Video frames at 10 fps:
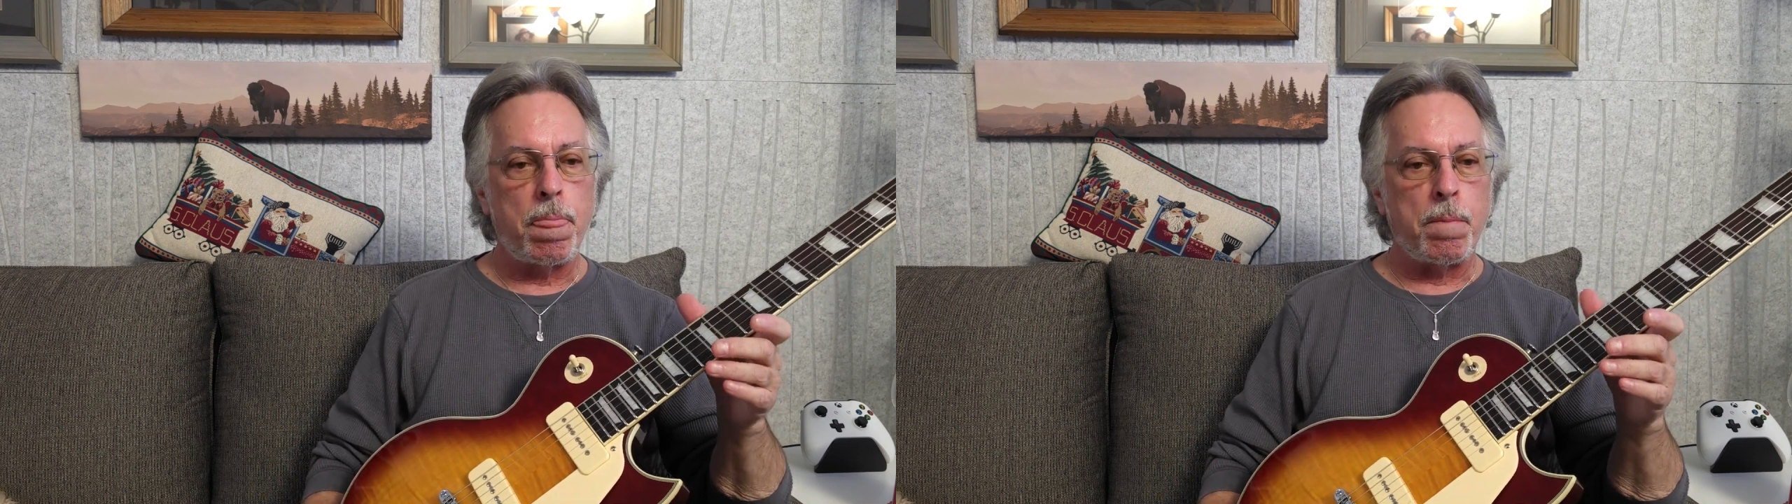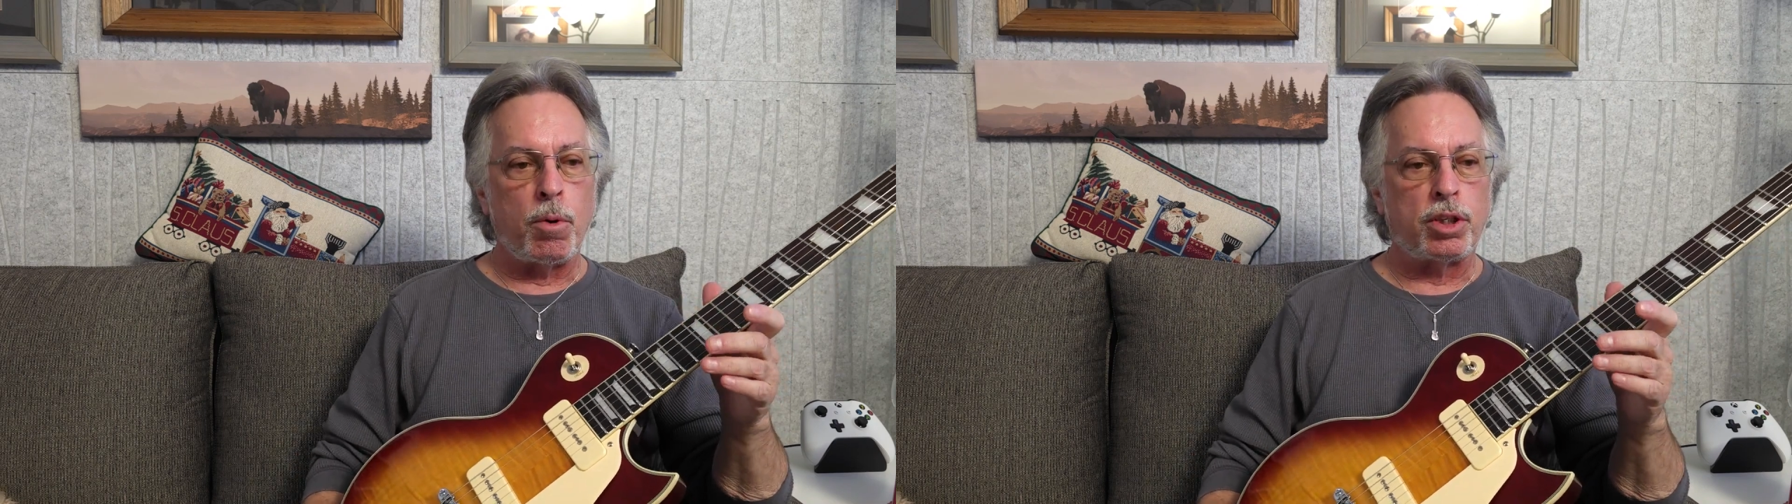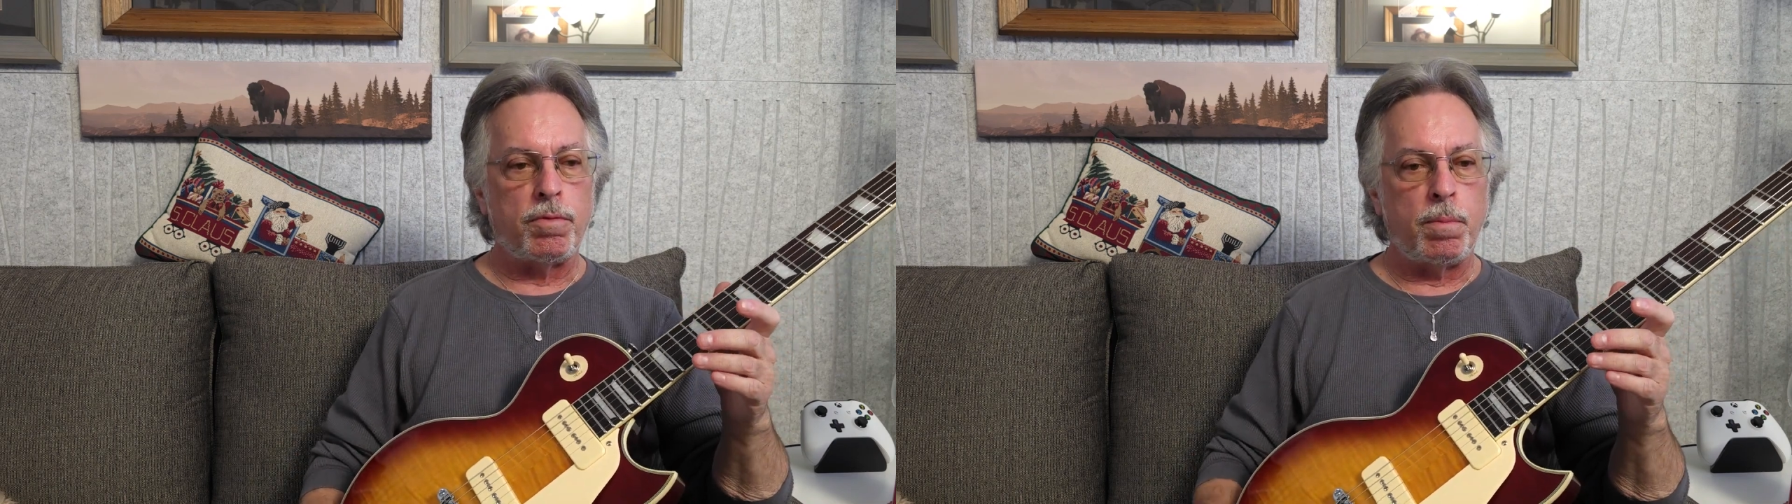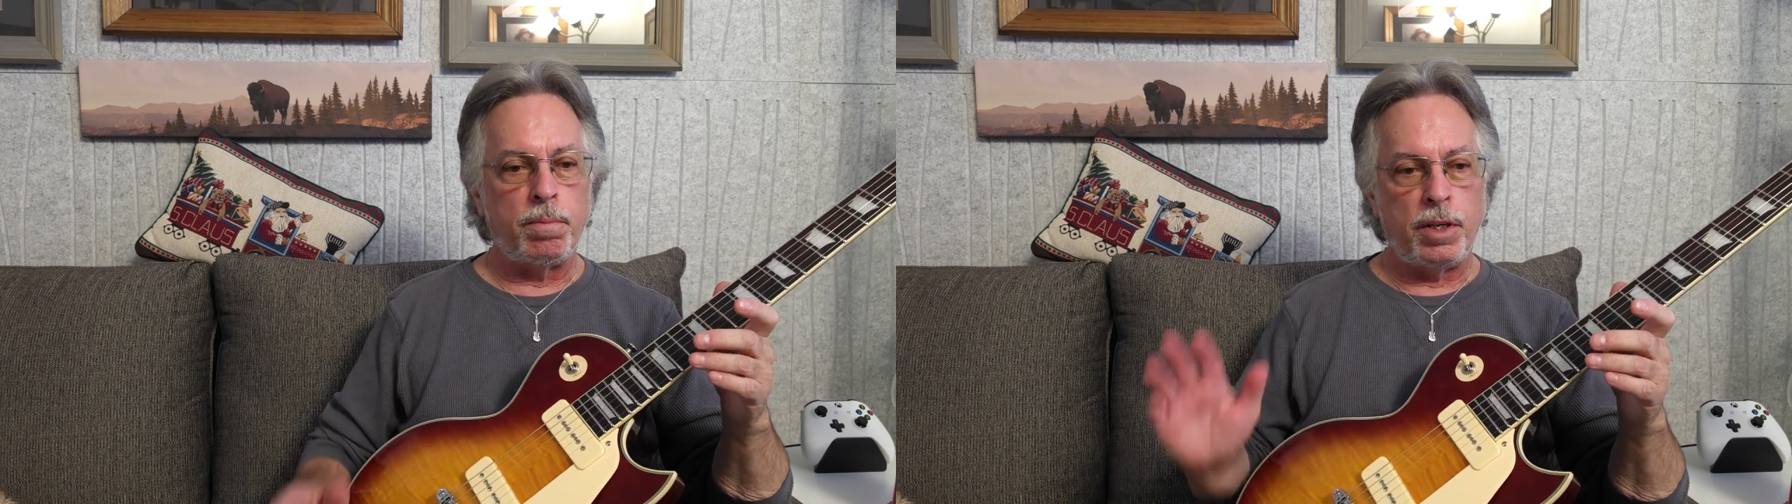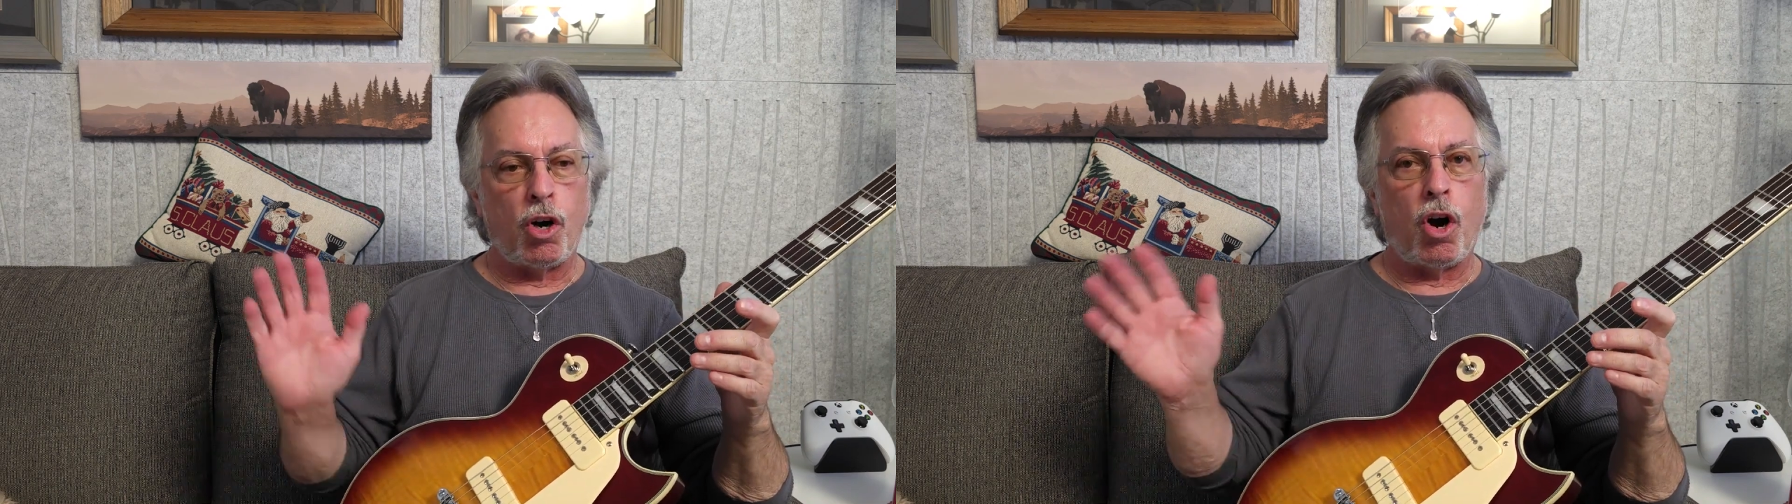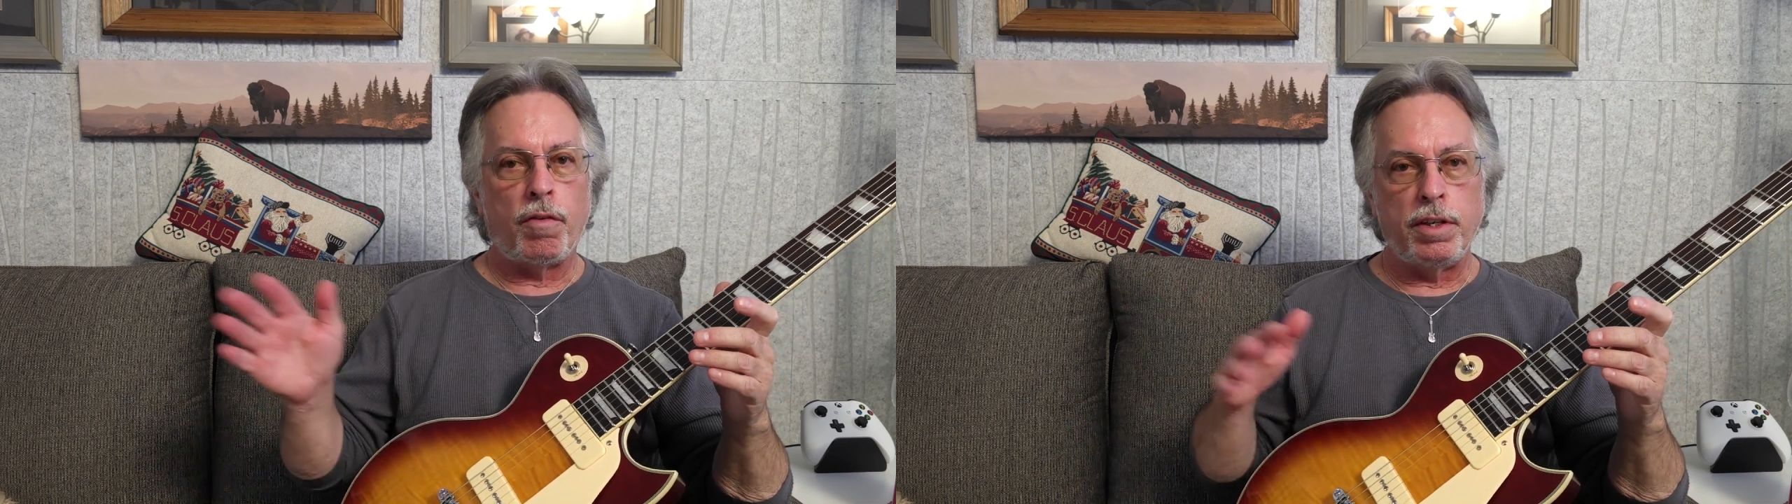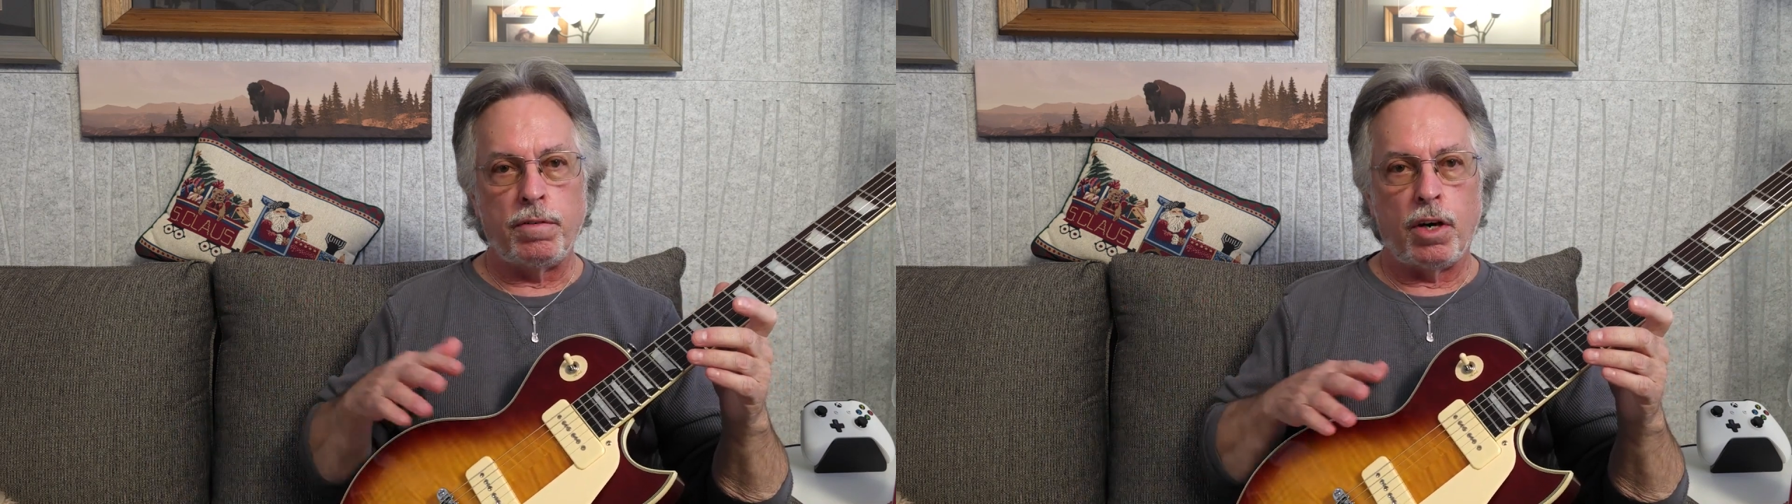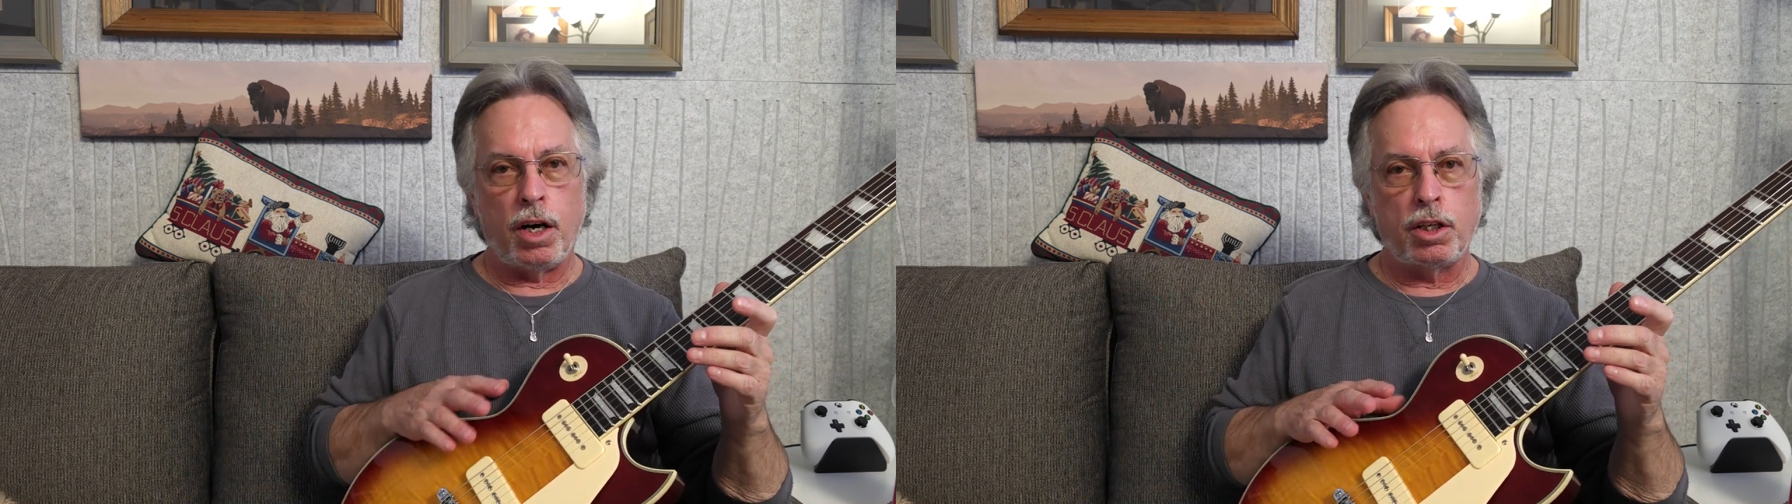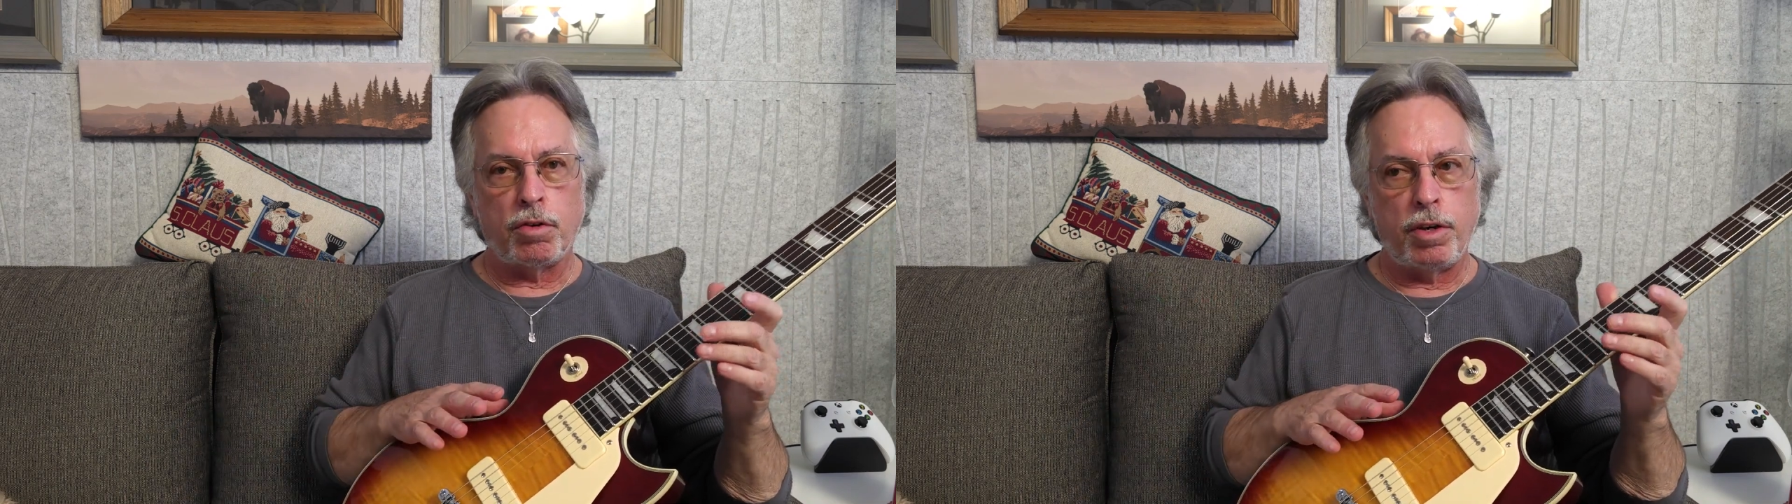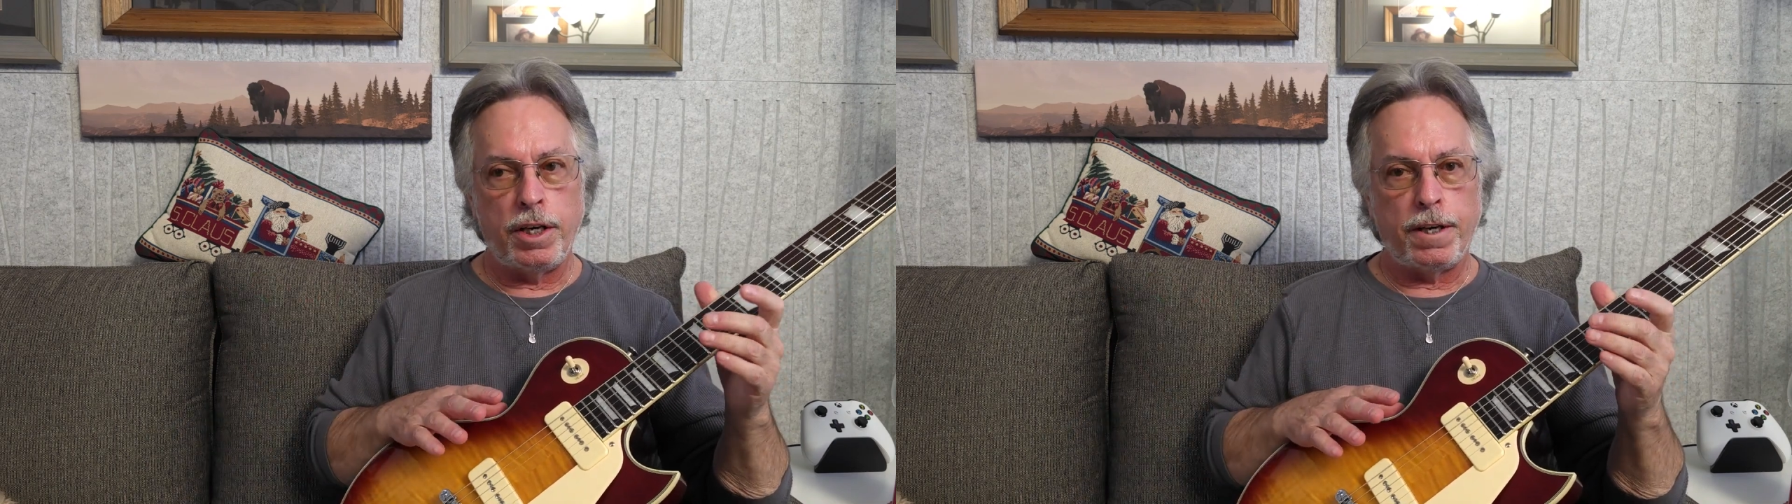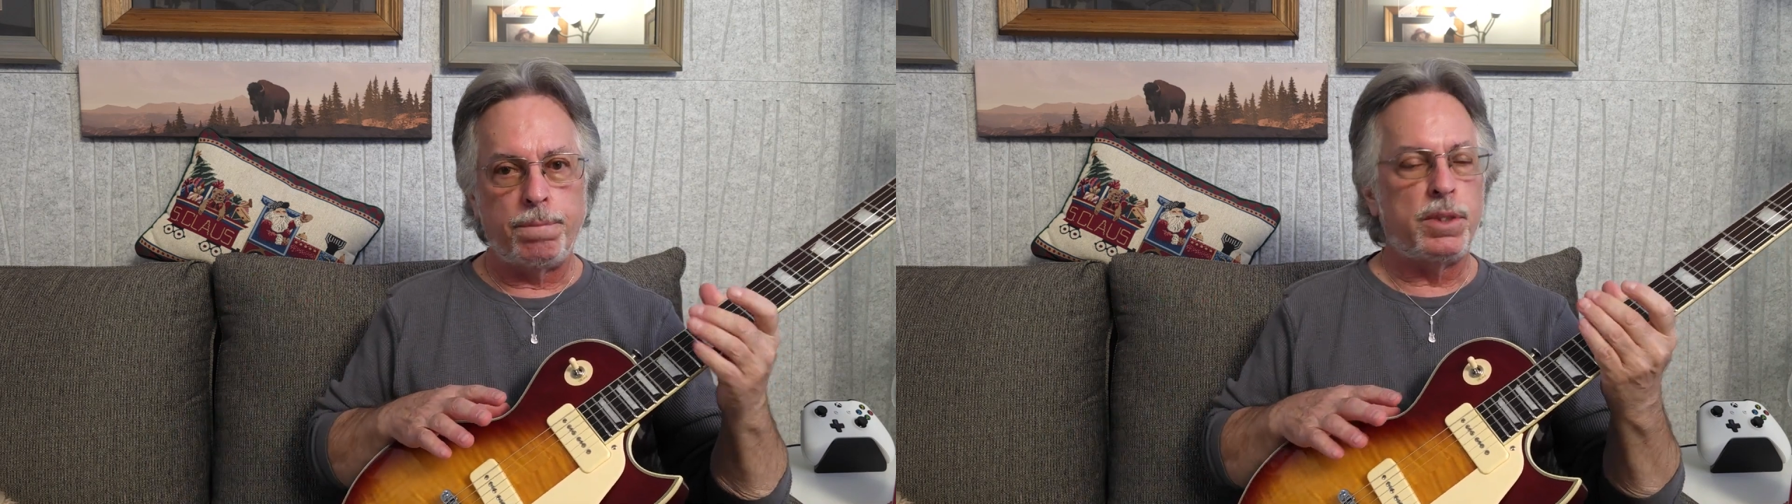Most of them are in Korea.